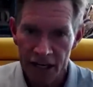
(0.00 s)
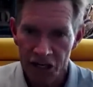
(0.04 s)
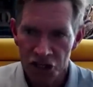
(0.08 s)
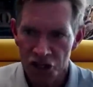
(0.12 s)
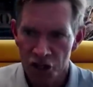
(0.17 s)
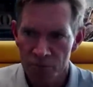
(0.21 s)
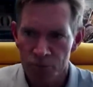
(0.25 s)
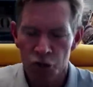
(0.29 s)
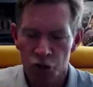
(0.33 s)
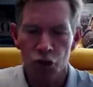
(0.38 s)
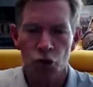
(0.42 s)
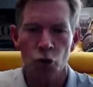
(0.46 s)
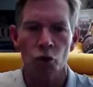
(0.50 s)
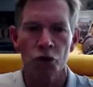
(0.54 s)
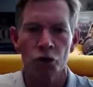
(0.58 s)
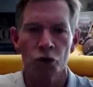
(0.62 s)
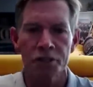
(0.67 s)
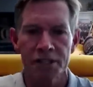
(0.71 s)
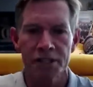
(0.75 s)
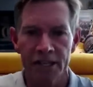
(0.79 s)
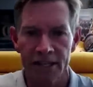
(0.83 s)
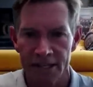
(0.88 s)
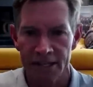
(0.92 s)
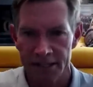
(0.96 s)
Jim
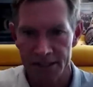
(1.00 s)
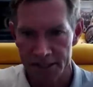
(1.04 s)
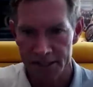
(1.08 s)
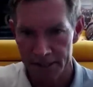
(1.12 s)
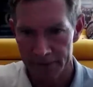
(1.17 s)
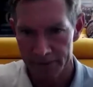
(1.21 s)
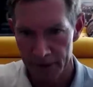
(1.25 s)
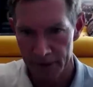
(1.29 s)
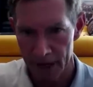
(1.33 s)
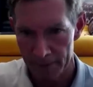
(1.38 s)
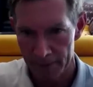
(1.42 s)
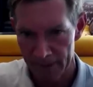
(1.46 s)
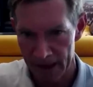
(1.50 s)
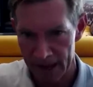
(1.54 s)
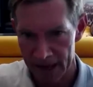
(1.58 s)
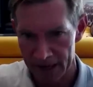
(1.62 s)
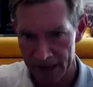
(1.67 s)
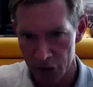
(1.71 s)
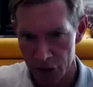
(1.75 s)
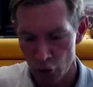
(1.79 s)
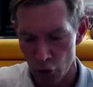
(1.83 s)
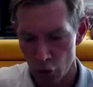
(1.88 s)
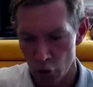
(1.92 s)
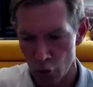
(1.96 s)
Sorensen is a
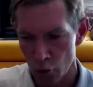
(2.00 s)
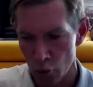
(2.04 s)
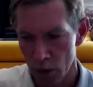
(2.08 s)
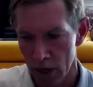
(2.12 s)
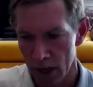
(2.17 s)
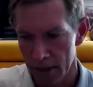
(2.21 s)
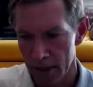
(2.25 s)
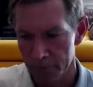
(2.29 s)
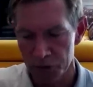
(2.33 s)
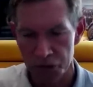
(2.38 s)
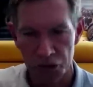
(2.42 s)
man who